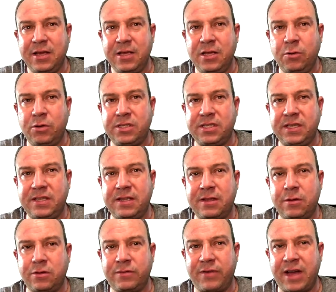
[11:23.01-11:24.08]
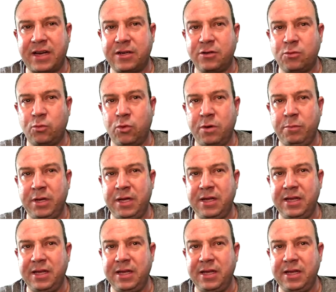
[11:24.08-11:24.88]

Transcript: you would see that those vectors would